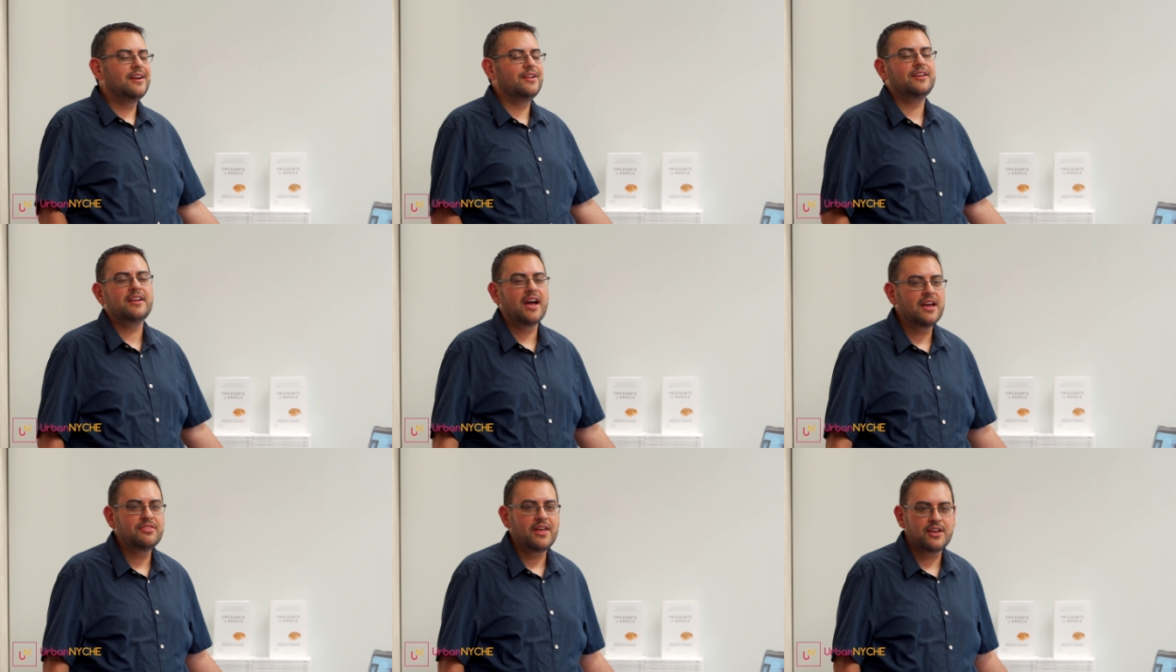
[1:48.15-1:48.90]
nearly
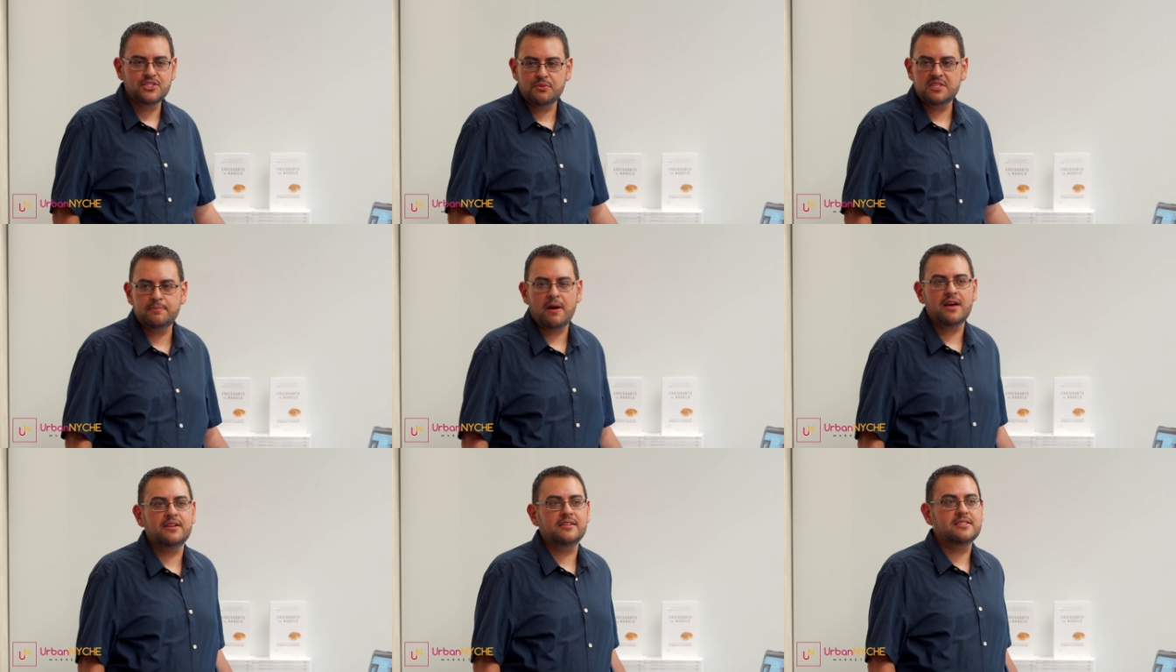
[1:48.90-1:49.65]
9,000
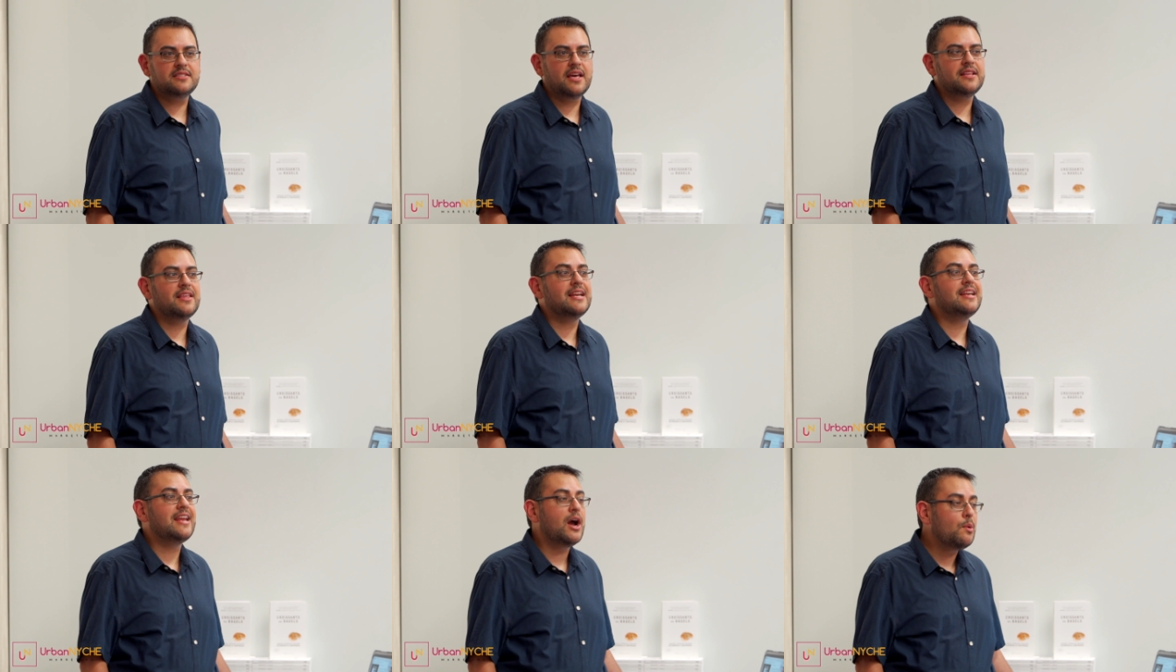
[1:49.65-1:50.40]
respondents said
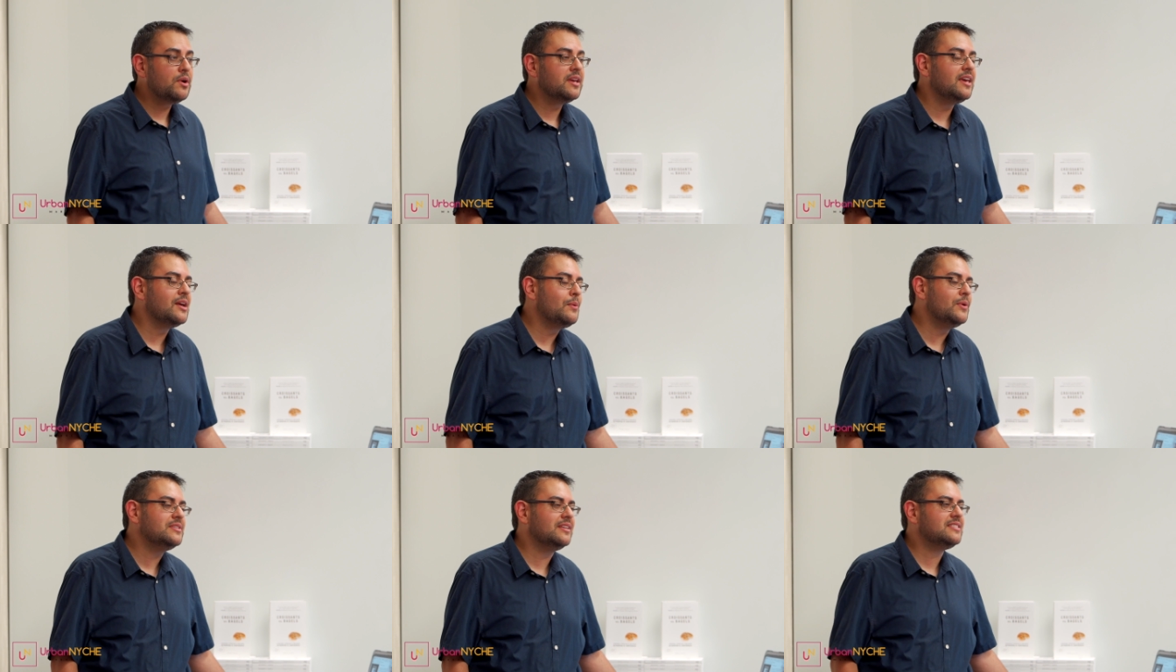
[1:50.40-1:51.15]
that networking
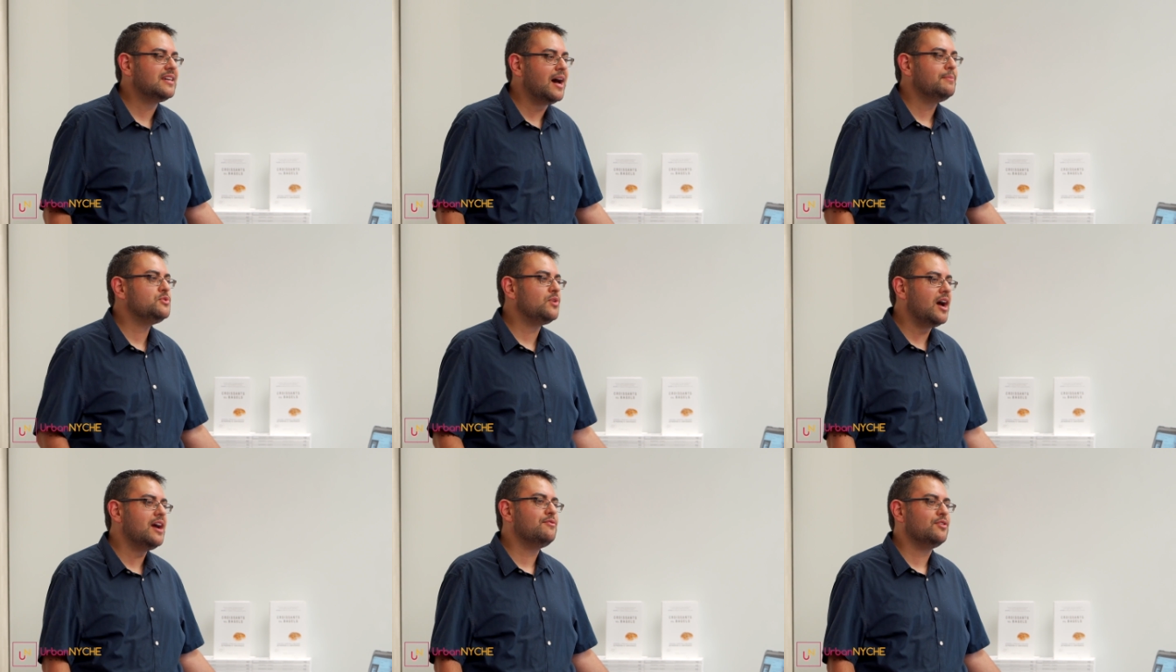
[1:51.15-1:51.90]
was the top
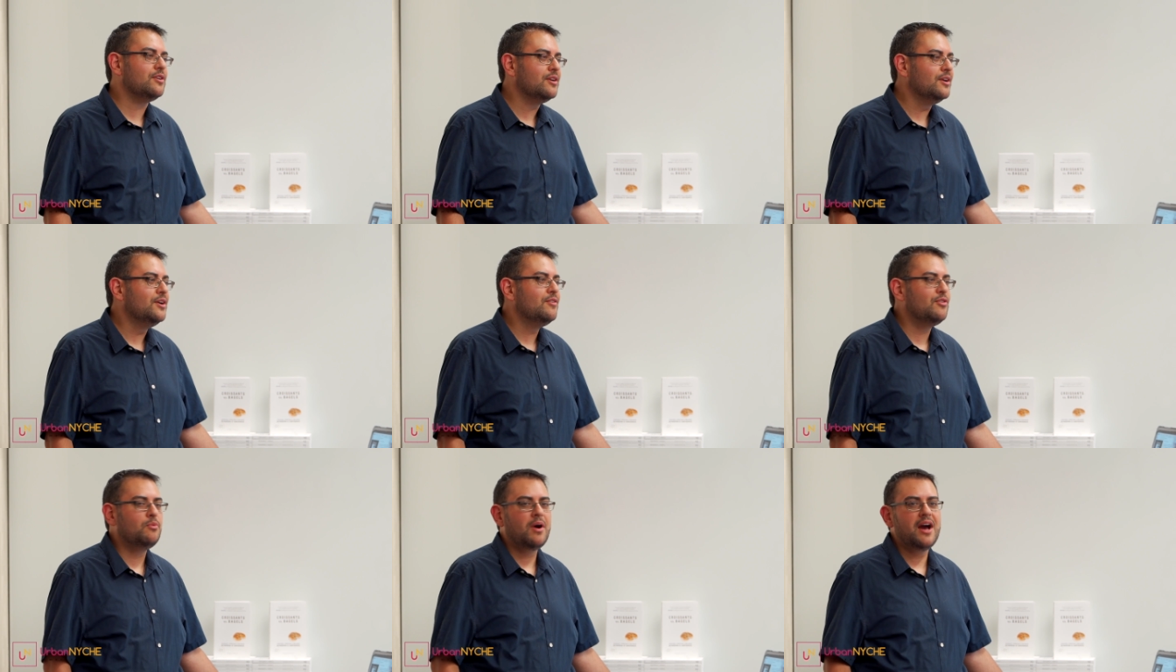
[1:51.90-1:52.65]
driver
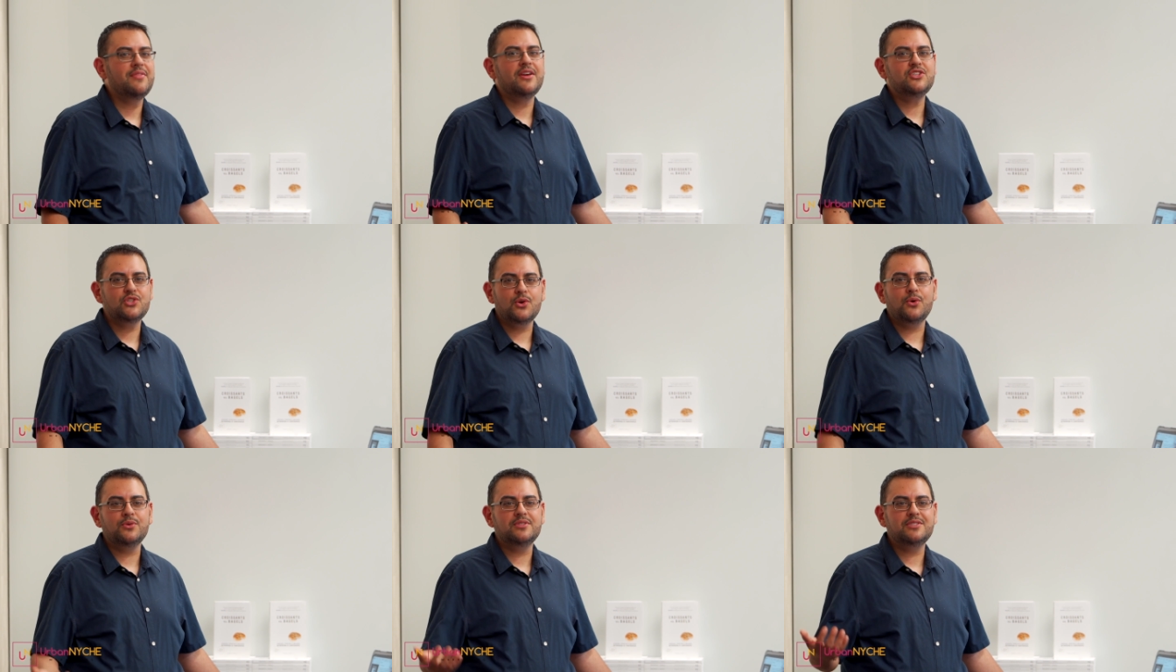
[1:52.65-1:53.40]
for why they
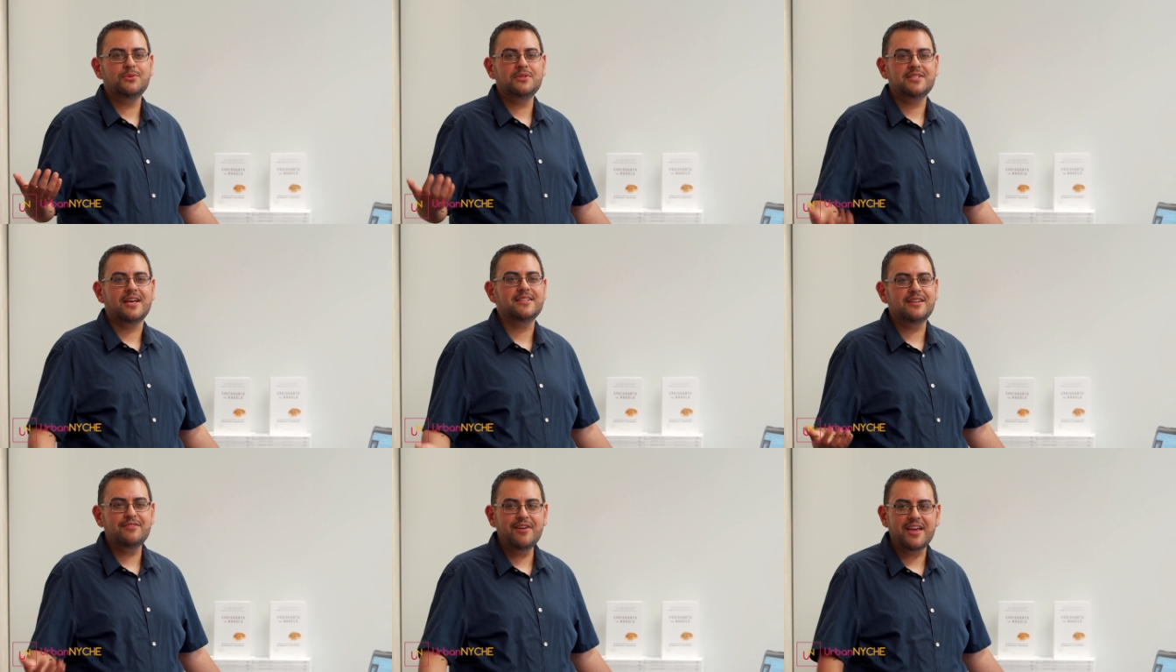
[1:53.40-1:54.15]
chose to
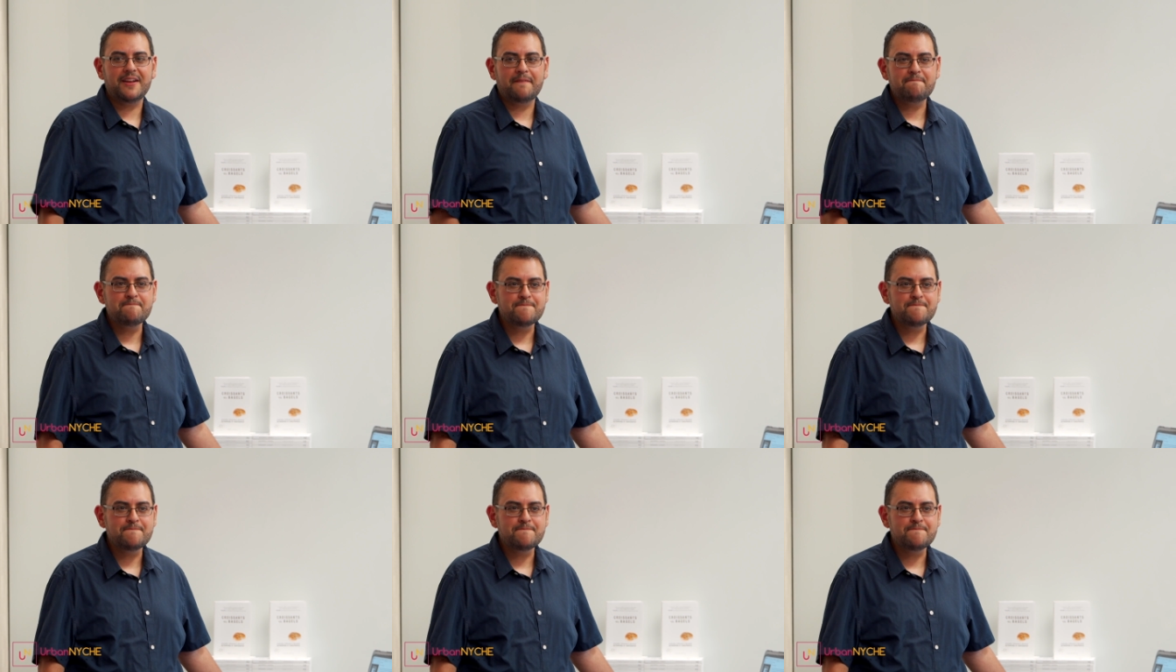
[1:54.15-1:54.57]
attend an event.